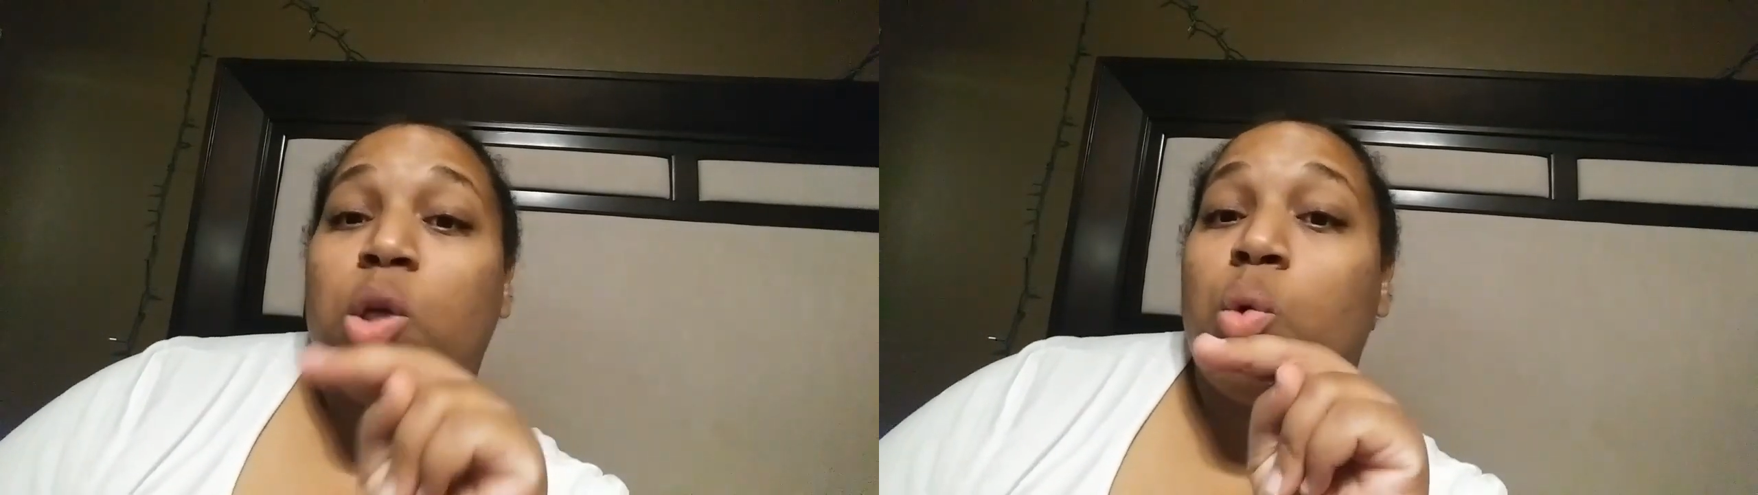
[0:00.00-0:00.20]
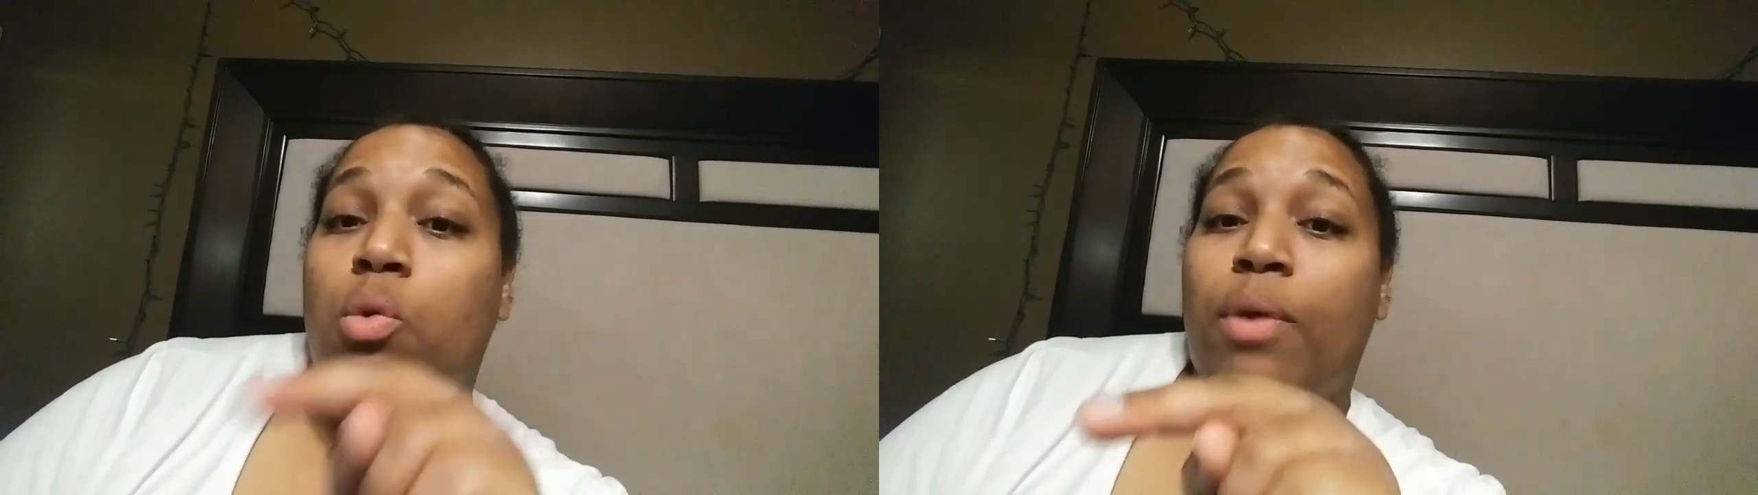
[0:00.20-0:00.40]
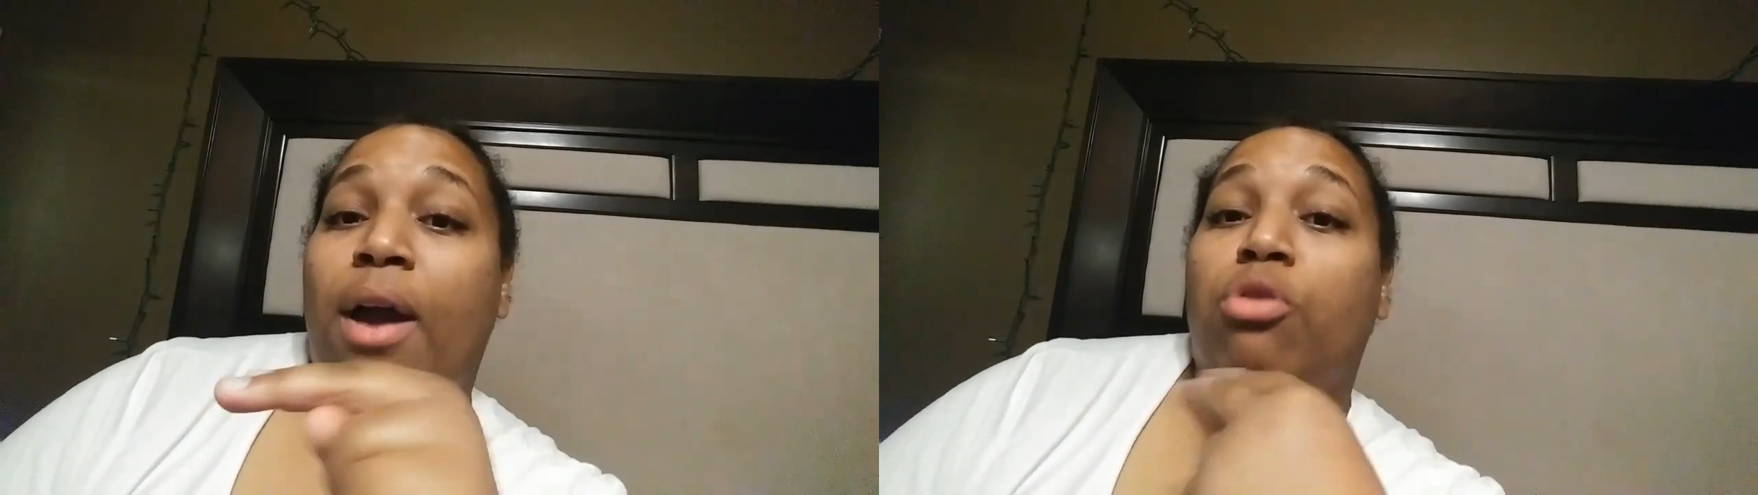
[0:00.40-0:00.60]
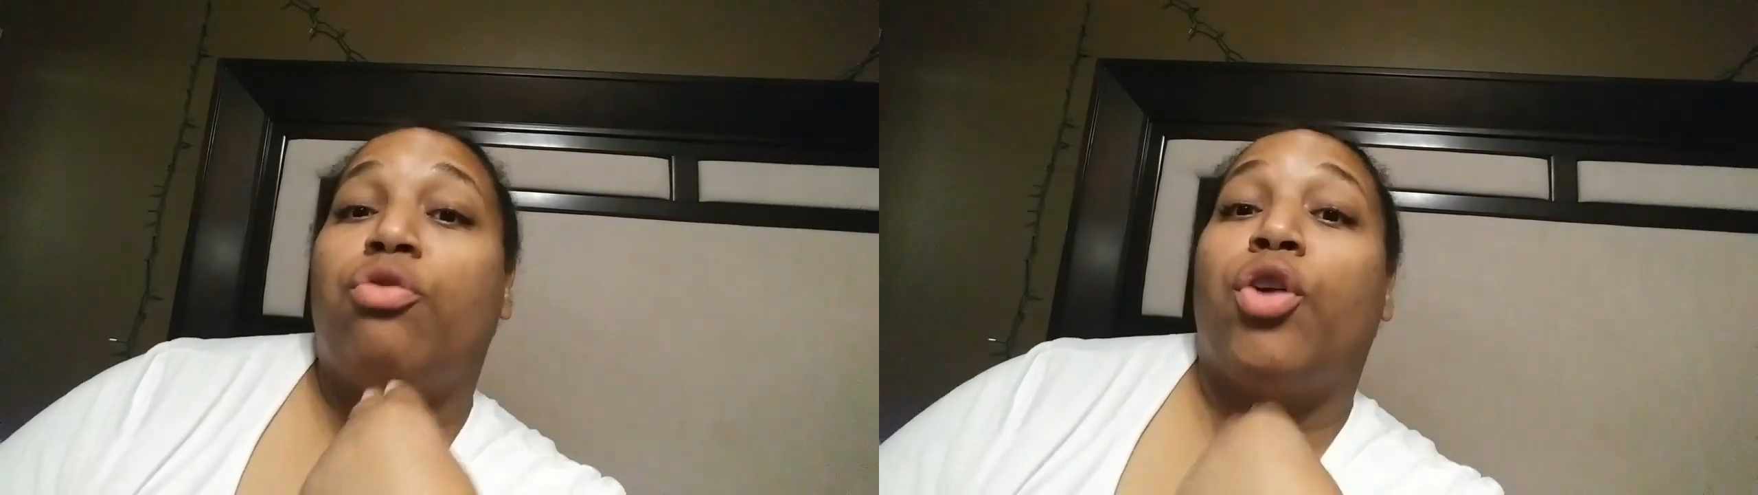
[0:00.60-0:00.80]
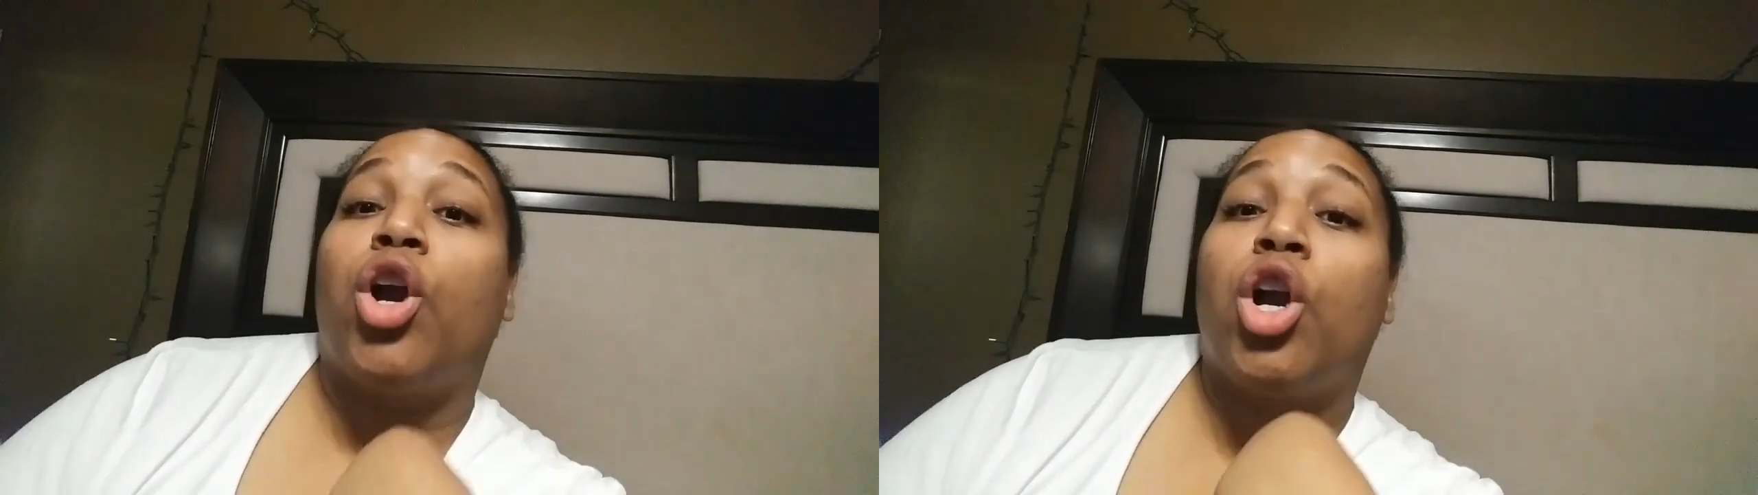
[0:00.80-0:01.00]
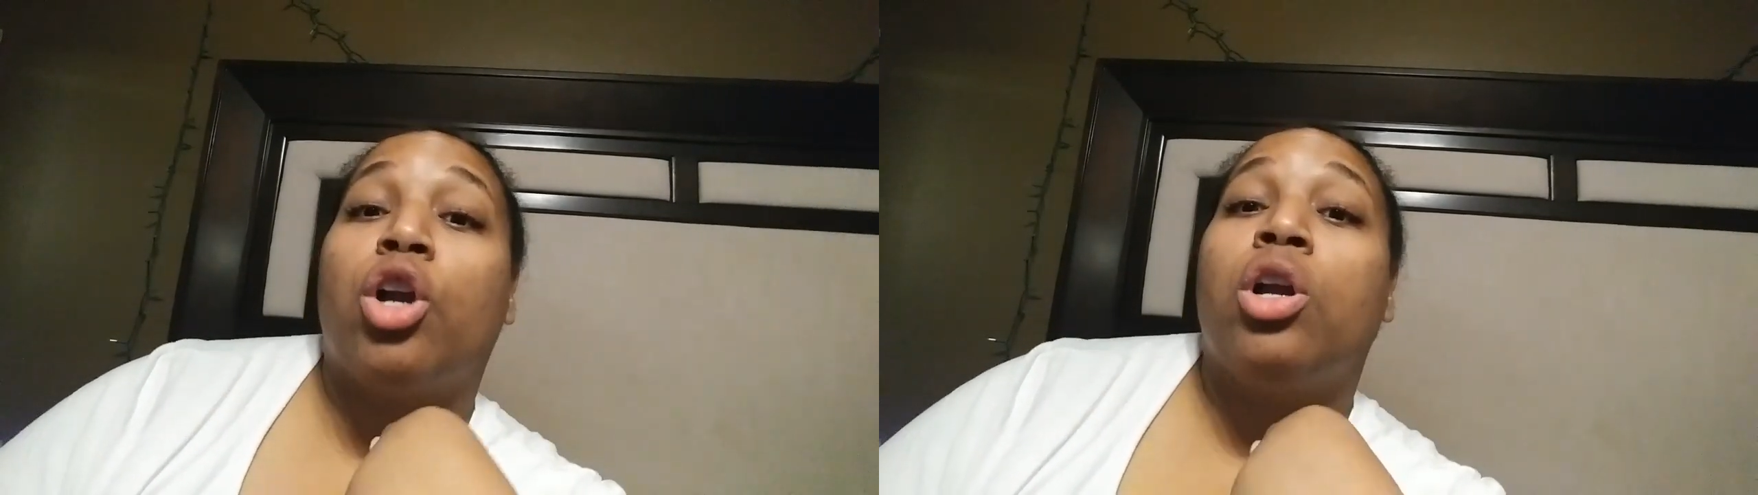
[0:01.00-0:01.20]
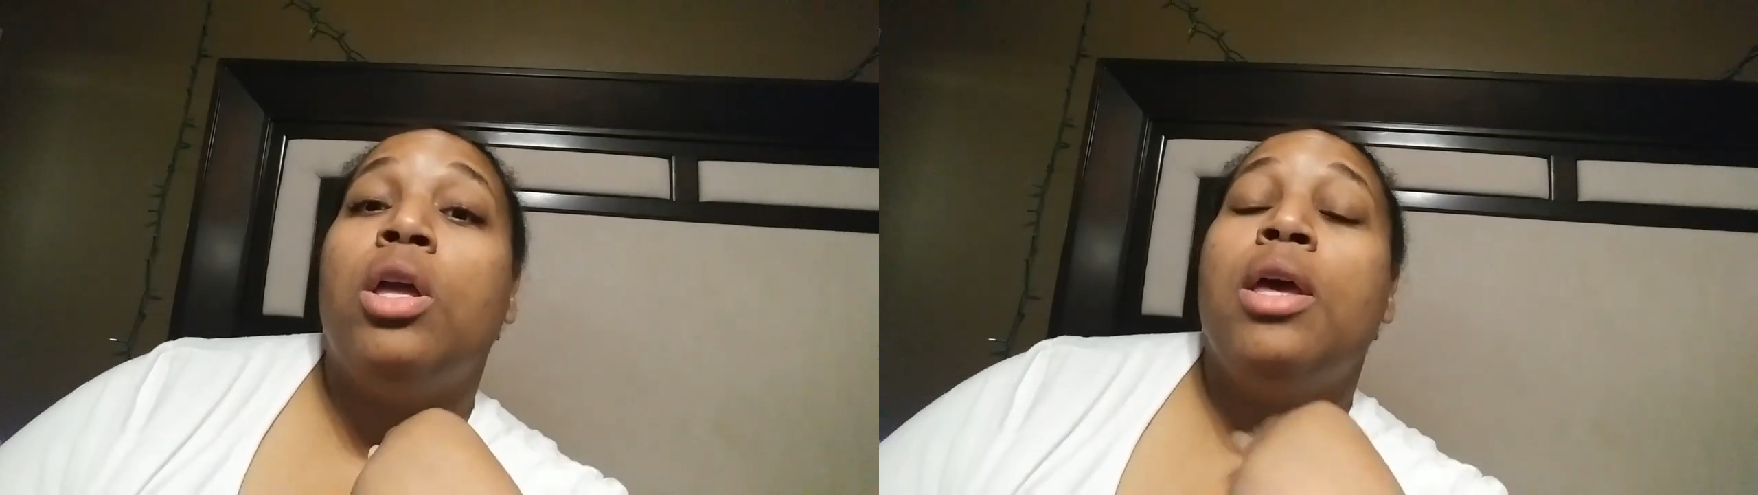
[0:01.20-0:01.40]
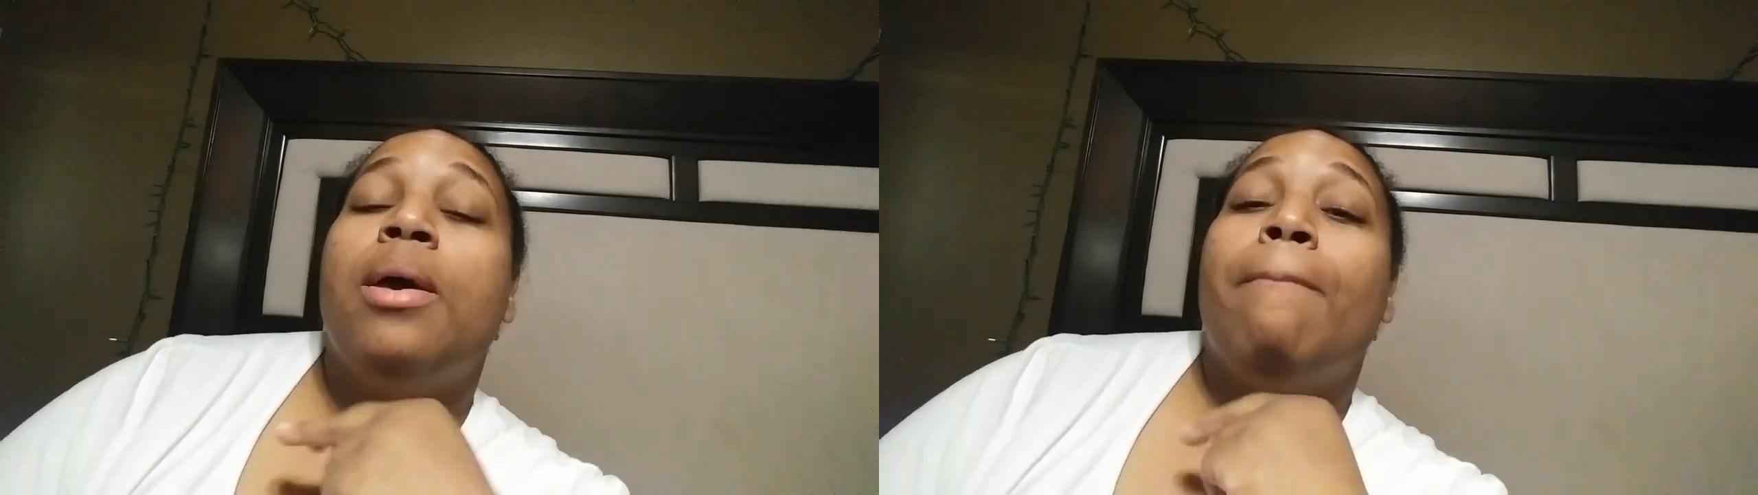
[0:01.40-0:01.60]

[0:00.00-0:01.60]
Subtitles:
you around for her